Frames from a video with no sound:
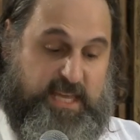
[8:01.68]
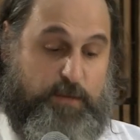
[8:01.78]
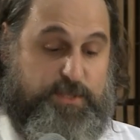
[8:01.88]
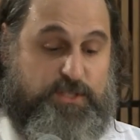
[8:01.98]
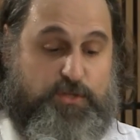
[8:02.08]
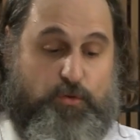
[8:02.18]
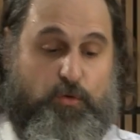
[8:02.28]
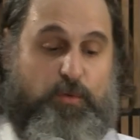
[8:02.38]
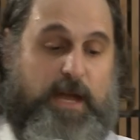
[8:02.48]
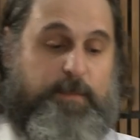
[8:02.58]
He was a
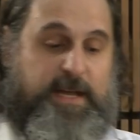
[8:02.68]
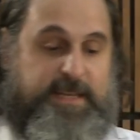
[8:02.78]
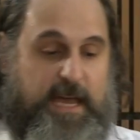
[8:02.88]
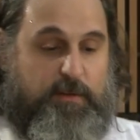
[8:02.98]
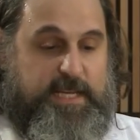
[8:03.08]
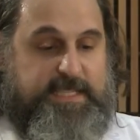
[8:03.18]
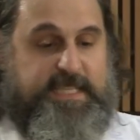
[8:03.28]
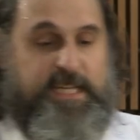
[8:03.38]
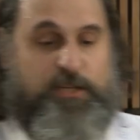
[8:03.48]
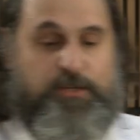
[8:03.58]
school rabbi now, and he
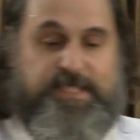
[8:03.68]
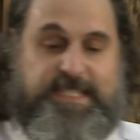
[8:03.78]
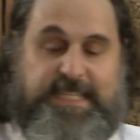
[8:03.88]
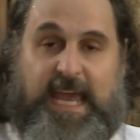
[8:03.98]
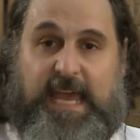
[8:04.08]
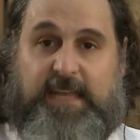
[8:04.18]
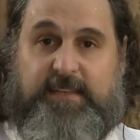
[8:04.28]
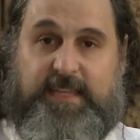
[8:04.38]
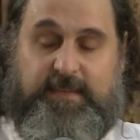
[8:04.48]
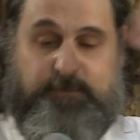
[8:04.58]
said he couldn't
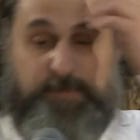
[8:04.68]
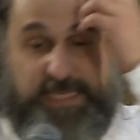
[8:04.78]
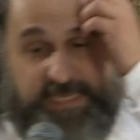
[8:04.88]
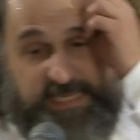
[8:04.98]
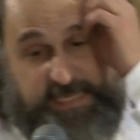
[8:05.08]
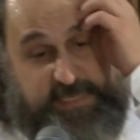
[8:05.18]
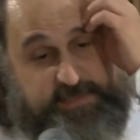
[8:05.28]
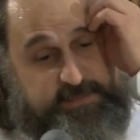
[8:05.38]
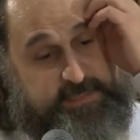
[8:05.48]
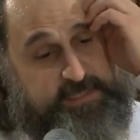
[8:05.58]
stand the
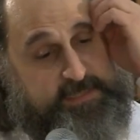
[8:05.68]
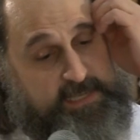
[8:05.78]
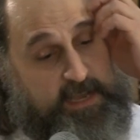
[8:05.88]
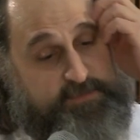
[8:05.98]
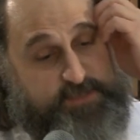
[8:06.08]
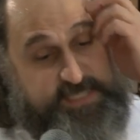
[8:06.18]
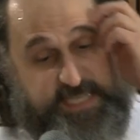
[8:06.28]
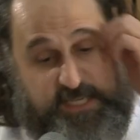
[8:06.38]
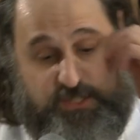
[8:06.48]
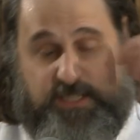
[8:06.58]
meetings and the
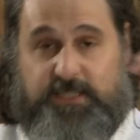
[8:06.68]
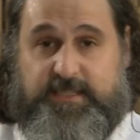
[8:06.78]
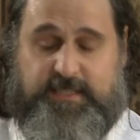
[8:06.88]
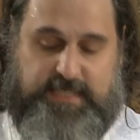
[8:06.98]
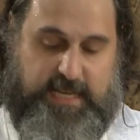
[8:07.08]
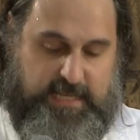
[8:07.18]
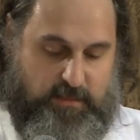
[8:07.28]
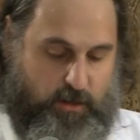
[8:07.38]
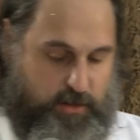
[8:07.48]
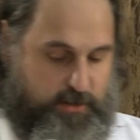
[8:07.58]
conversations any
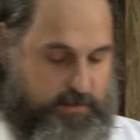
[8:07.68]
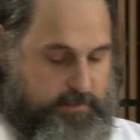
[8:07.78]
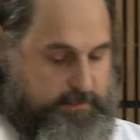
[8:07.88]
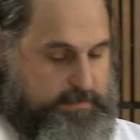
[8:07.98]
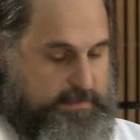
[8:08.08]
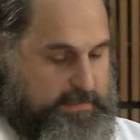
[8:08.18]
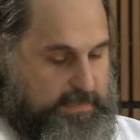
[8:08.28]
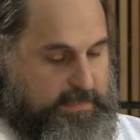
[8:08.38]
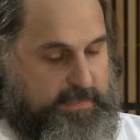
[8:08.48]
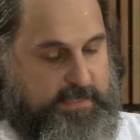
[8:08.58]
longer.
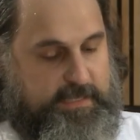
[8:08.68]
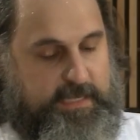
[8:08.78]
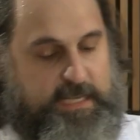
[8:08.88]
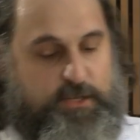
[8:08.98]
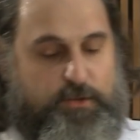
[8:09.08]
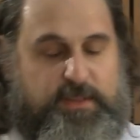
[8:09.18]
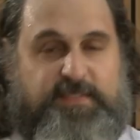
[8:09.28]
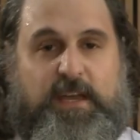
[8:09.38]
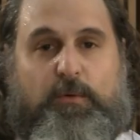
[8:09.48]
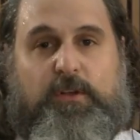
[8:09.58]
He knew
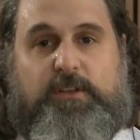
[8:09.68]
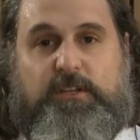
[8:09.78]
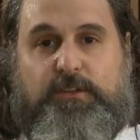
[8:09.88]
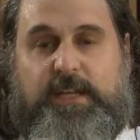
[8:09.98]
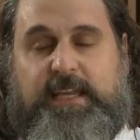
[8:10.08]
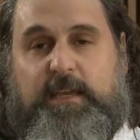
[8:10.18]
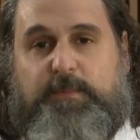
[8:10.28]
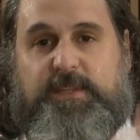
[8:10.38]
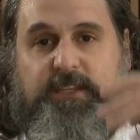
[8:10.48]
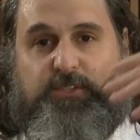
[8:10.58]
that they were including
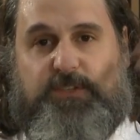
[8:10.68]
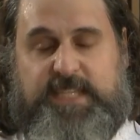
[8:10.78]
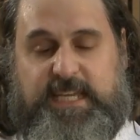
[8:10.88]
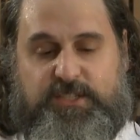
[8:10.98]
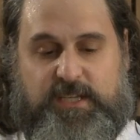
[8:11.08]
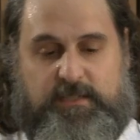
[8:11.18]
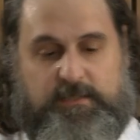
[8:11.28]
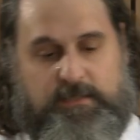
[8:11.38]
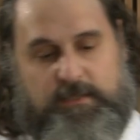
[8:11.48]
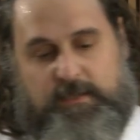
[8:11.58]
him in the
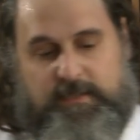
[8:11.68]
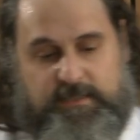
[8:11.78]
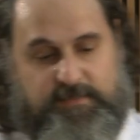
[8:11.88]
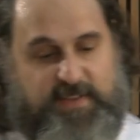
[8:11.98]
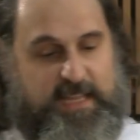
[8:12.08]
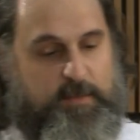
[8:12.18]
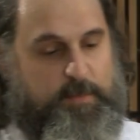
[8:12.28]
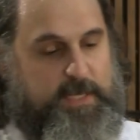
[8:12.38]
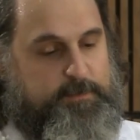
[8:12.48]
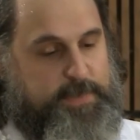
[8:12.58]
strategic
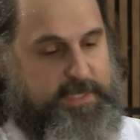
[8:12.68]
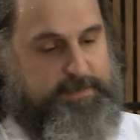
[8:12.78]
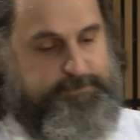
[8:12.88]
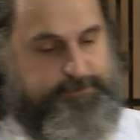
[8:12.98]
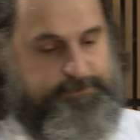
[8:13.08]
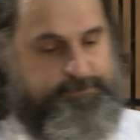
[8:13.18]
development, but